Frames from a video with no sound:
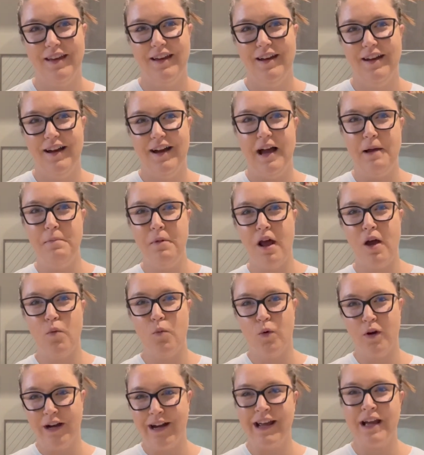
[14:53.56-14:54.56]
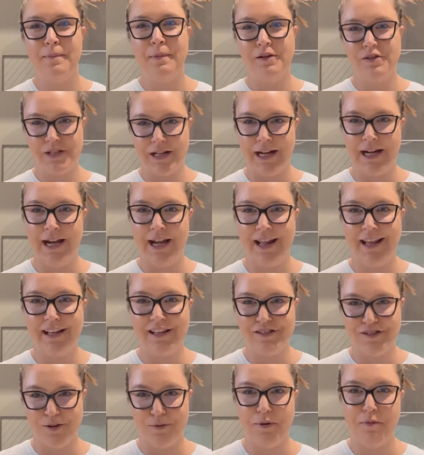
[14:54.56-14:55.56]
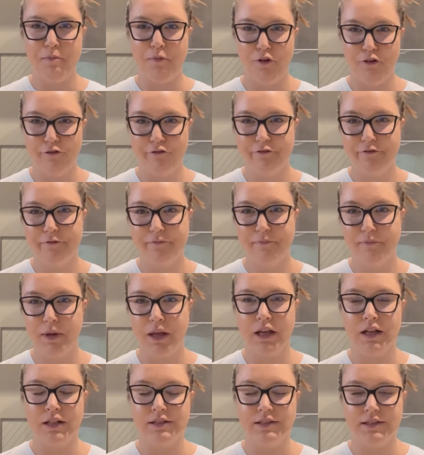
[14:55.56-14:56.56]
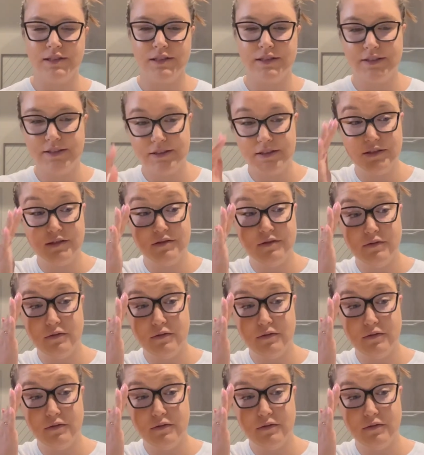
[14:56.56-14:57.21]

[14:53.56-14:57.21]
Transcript: I'm not worrying about dieting until we move, because